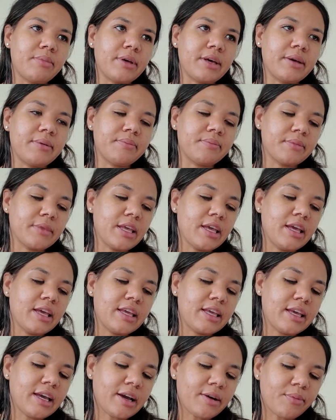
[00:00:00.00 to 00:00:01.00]
But
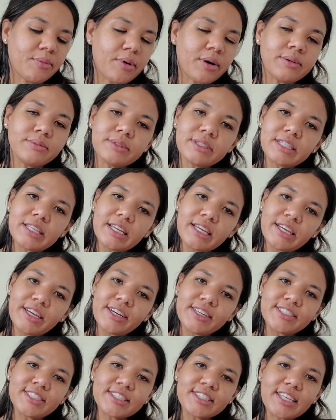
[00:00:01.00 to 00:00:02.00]
yeah, while I'm sitting
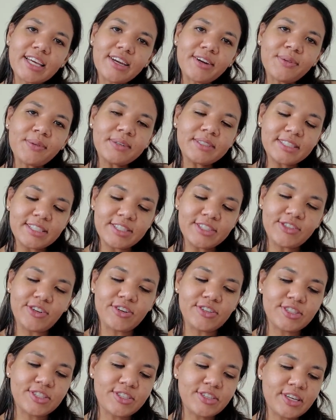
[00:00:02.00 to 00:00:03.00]
here, I just kind of wanted to
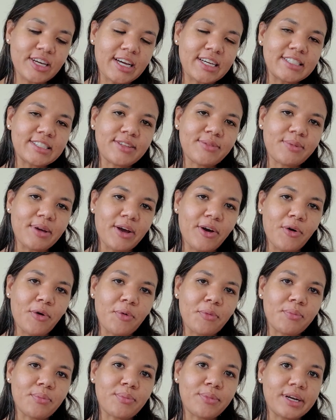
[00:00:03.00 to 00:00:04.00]
talk to you guys
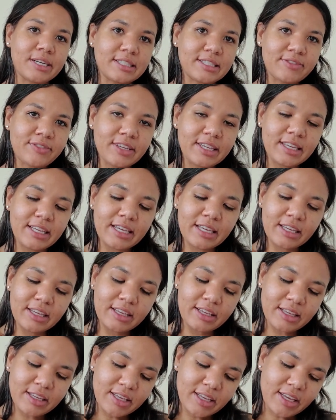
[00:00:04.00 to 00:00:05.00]
about breastfeeding.